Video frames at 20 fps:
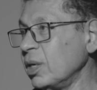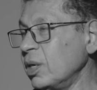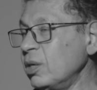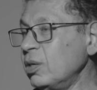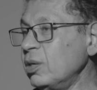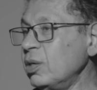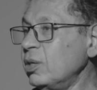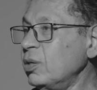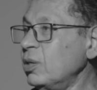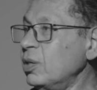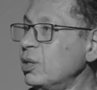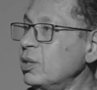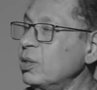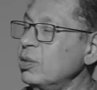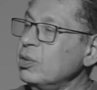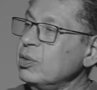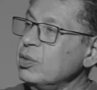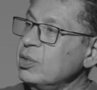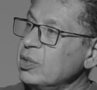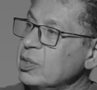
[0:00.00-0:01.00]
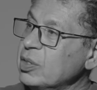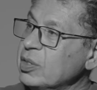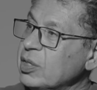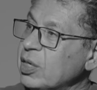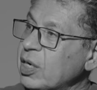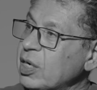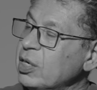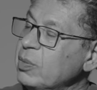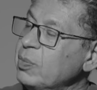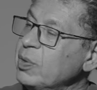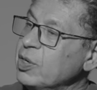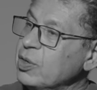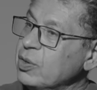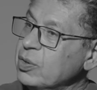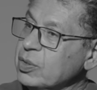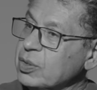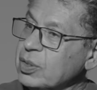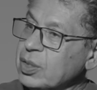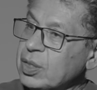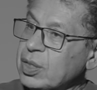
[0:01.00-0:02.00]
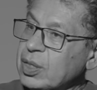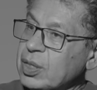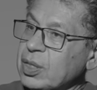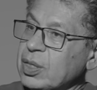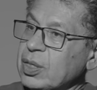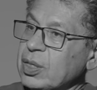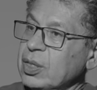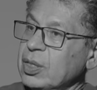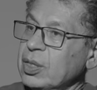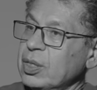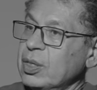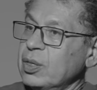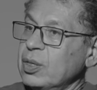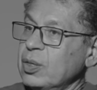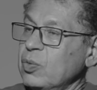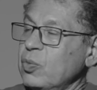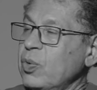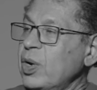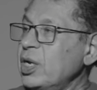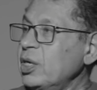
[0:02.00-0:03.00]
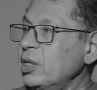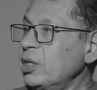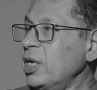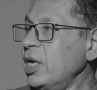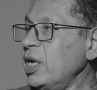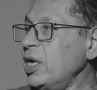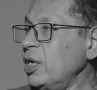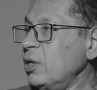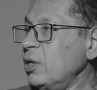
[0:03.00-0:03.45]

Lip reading: Not necessarily, because one day...